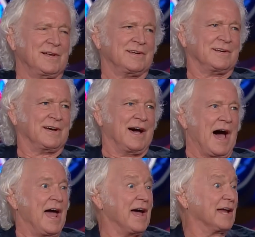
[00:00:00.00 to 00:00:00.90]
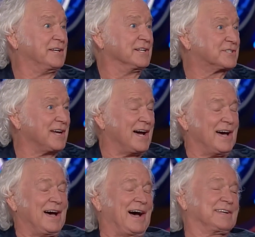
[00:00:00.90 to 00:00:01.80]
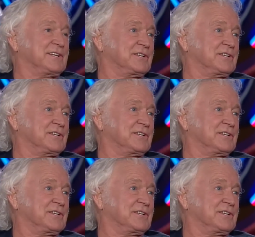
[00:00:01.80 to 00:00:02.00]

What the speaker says: If it was fast food, you were there, huh?